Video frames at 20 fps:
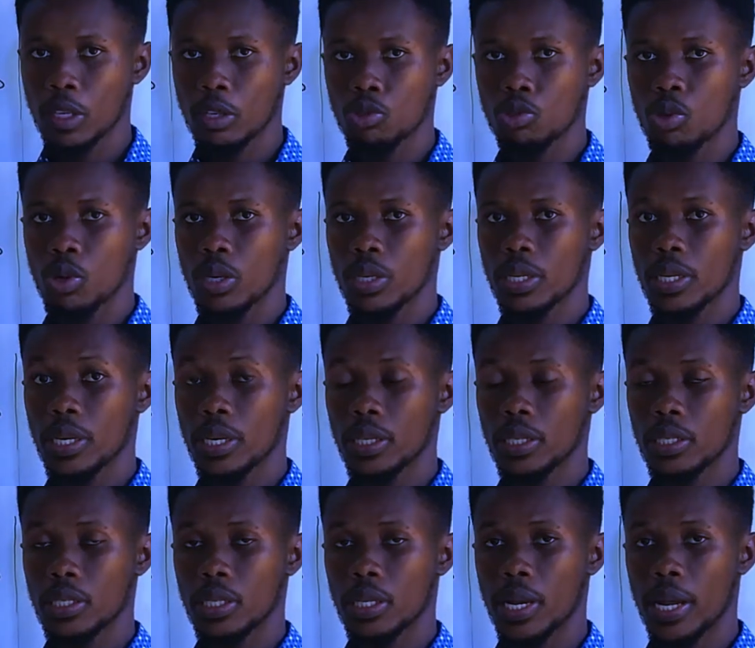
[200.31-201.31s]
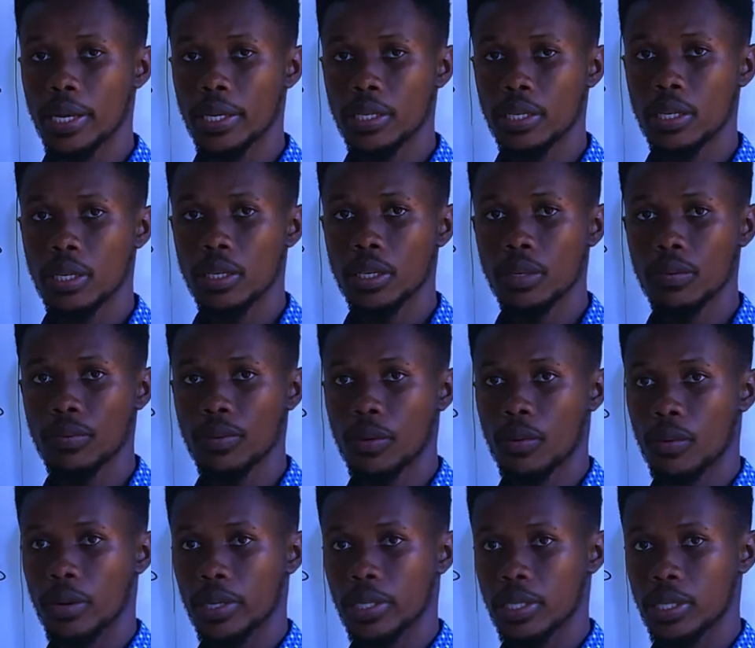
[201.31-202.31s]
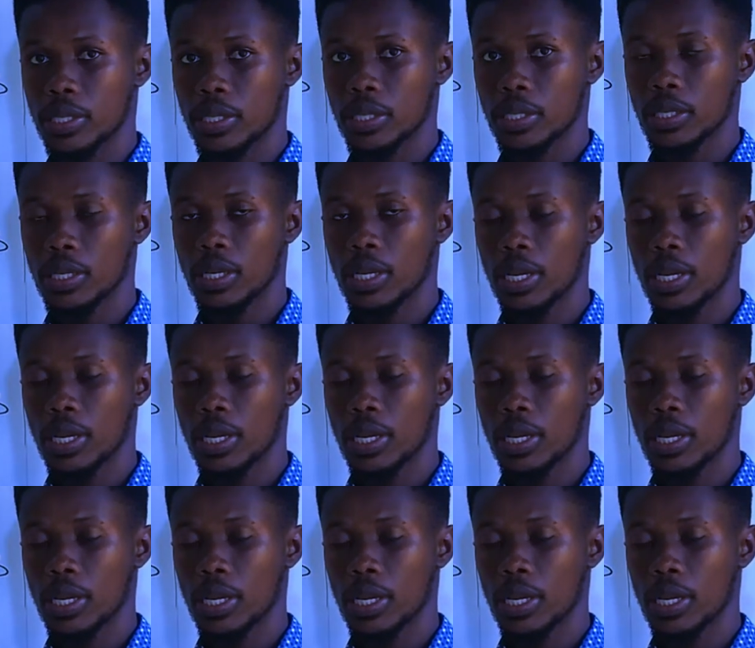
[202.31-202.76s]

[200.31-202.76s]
So in case like they give you a question